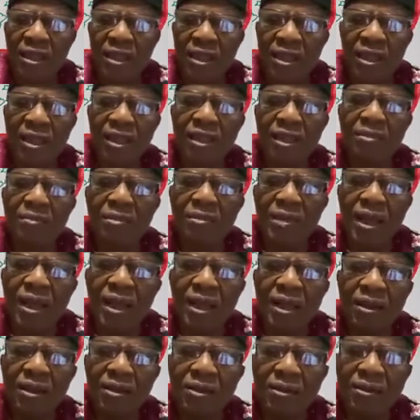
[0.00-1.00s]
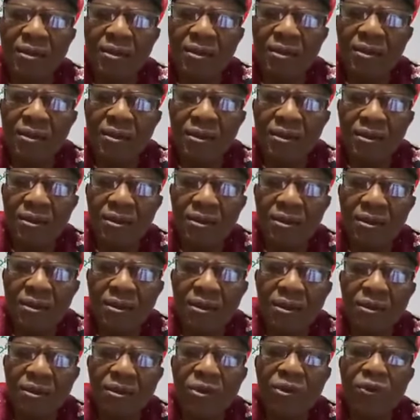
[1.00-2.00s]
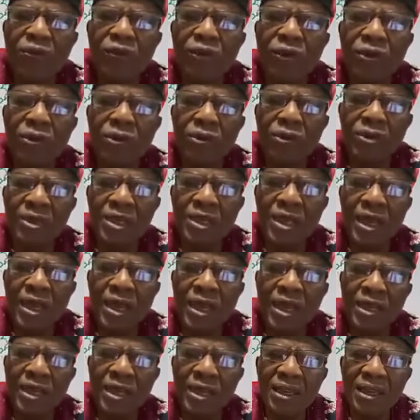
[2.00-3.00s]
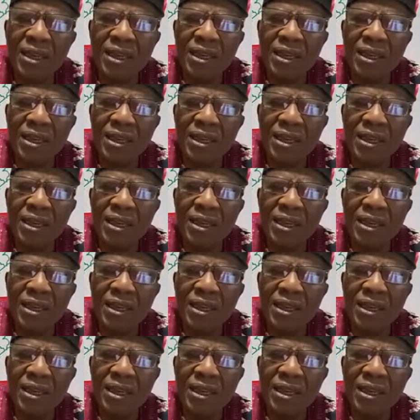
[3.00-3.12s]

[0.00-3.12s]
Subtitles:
a man who volunteered